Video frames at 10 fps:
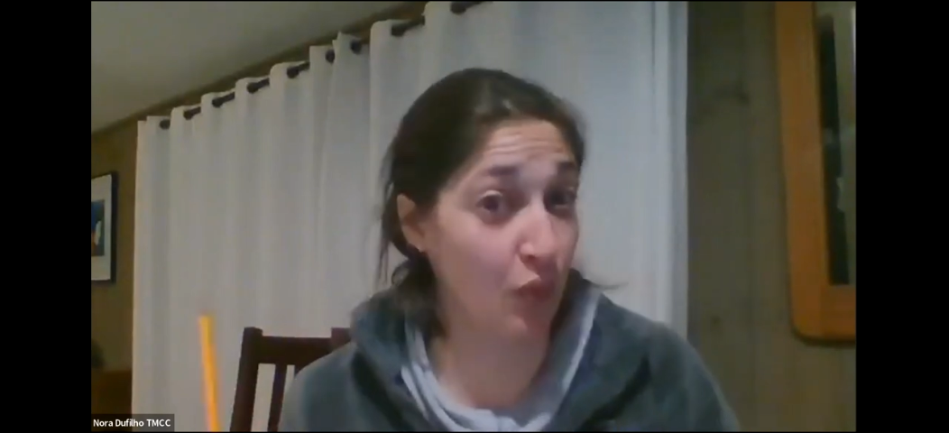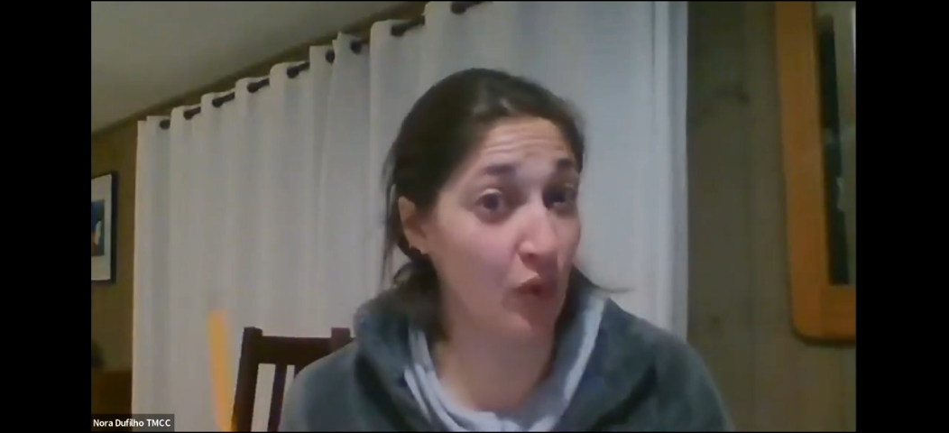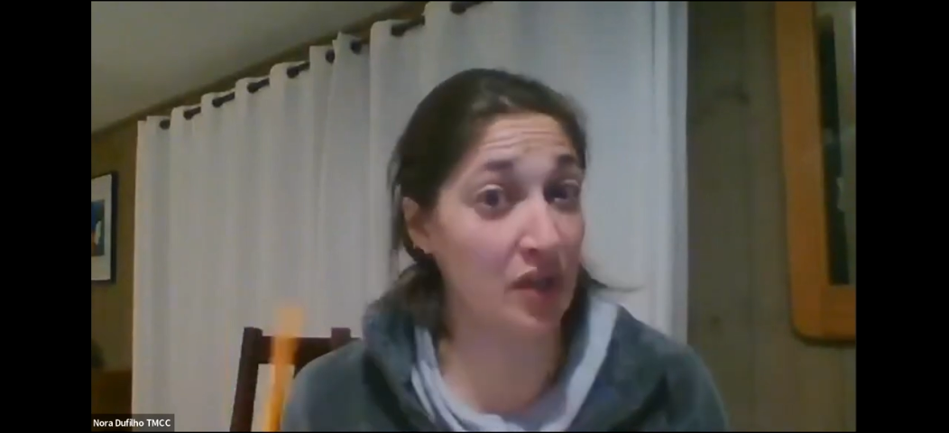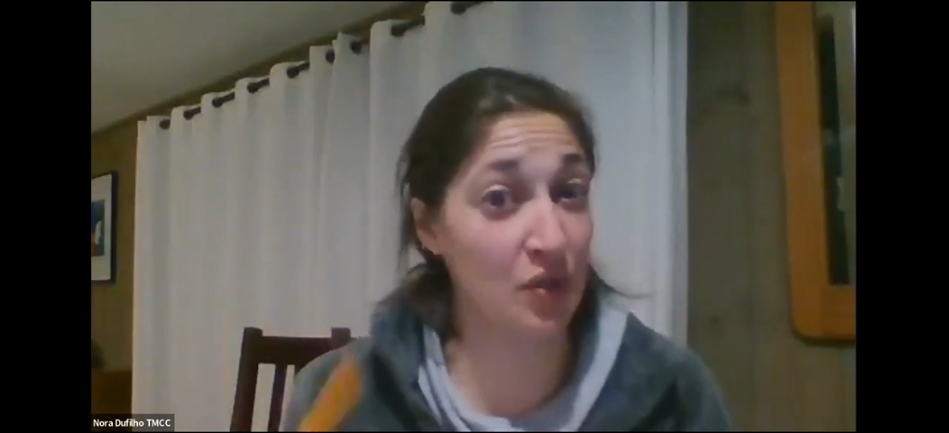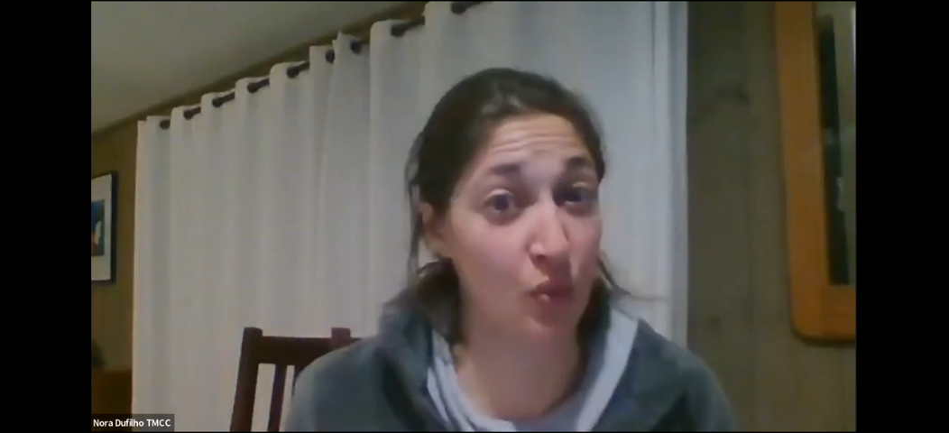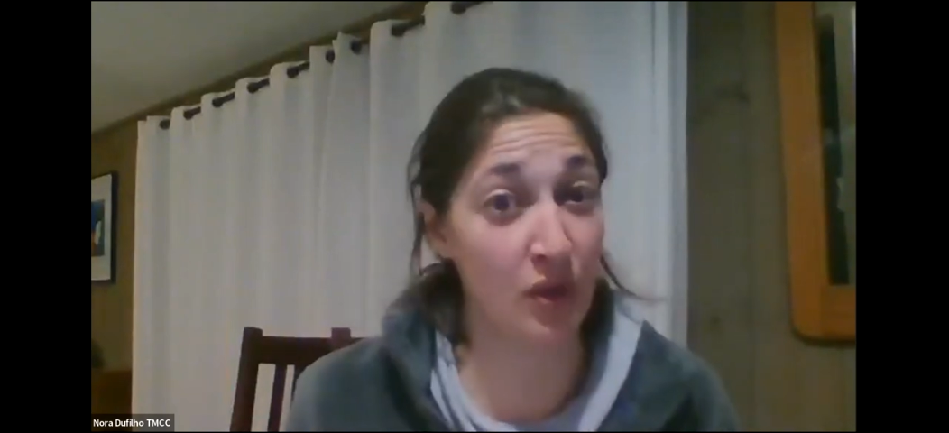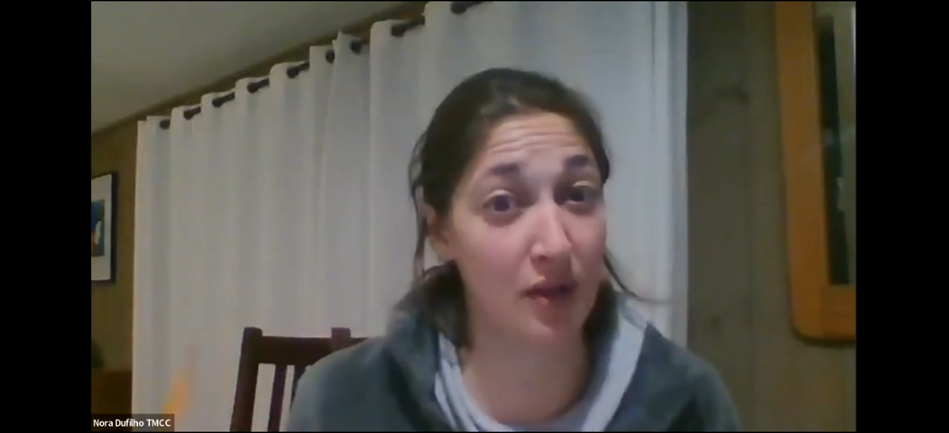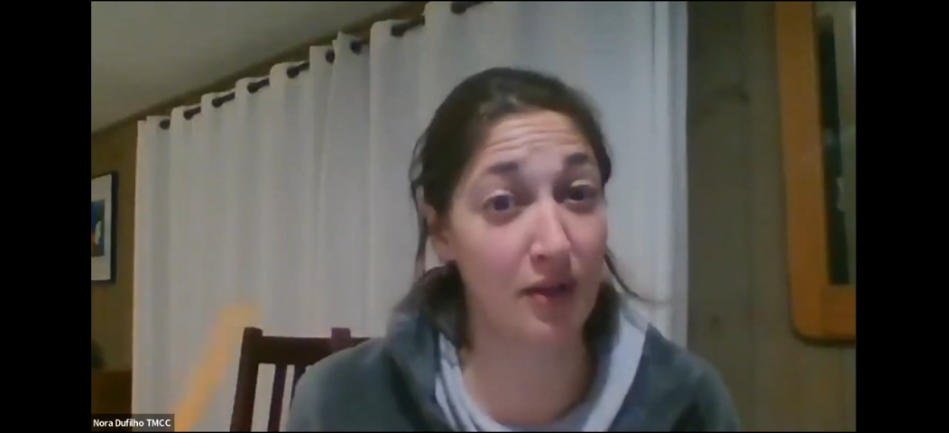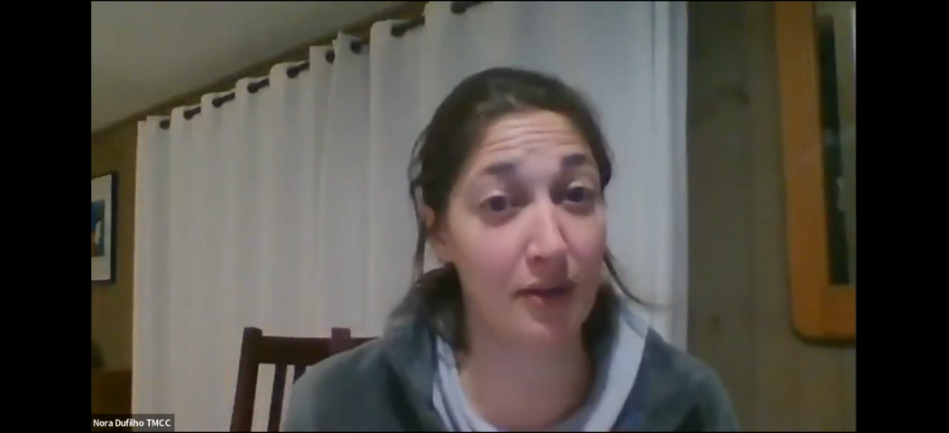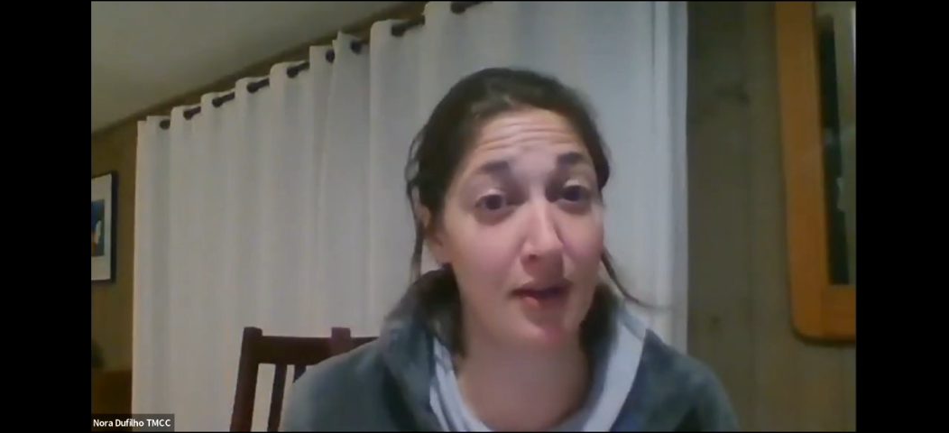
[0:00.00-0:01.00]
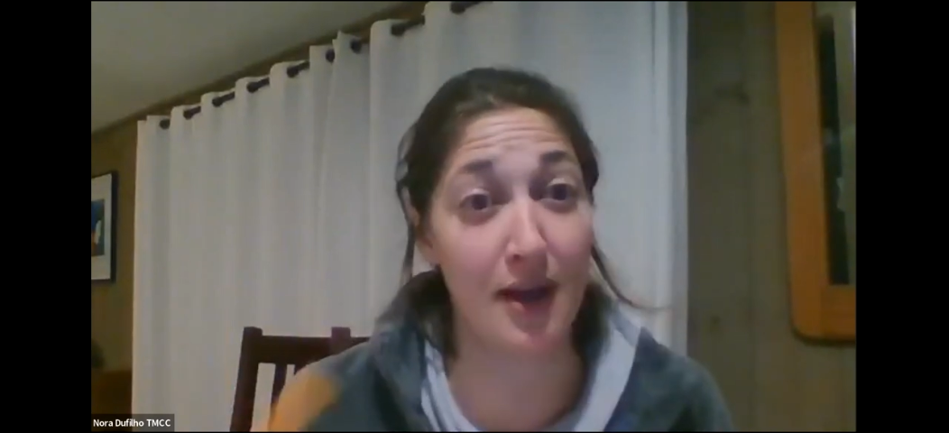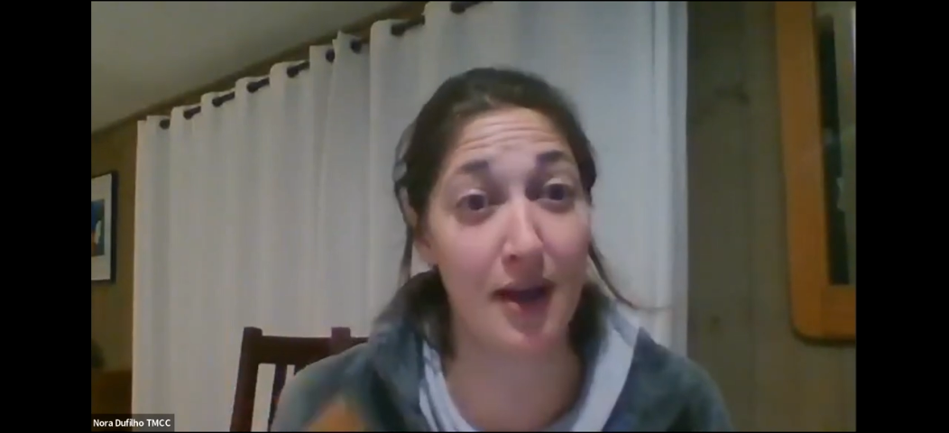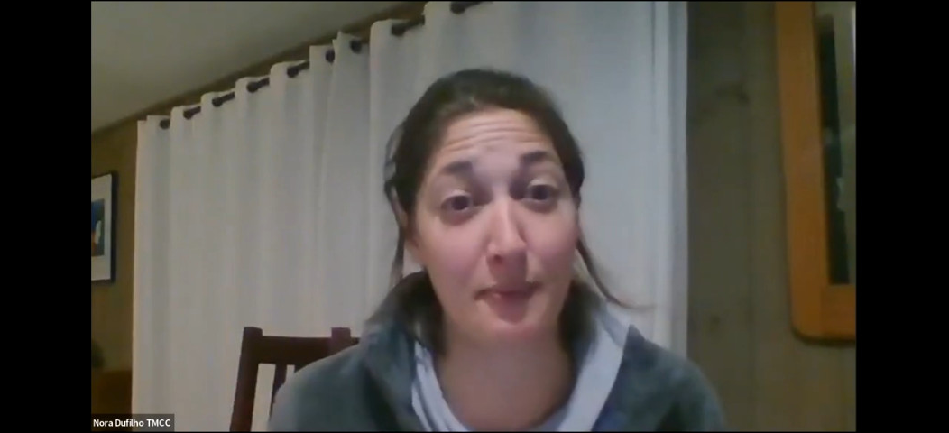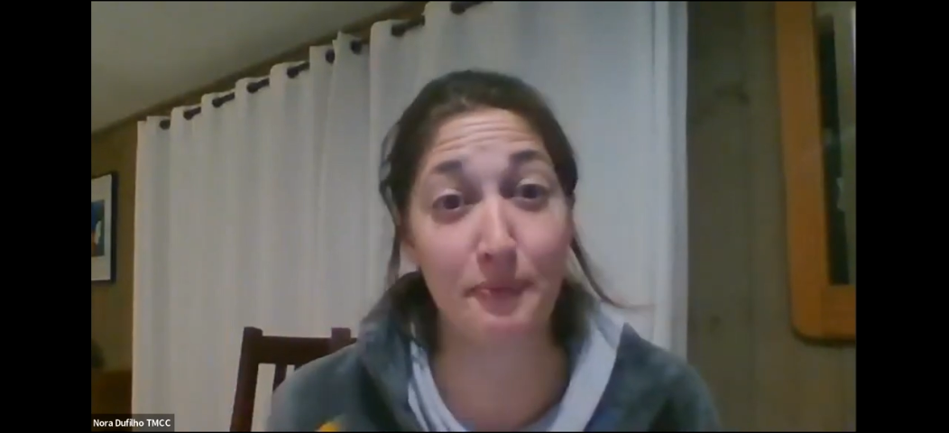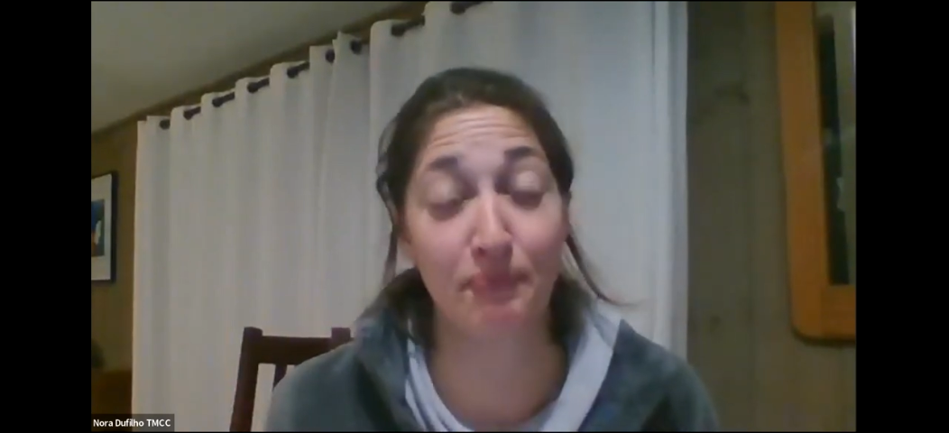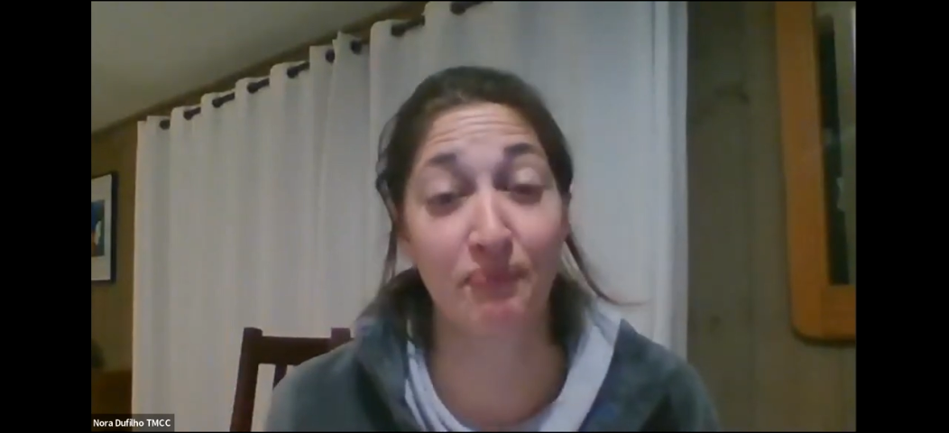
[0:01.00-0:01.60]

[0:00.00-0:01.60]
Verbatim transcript: which will uh,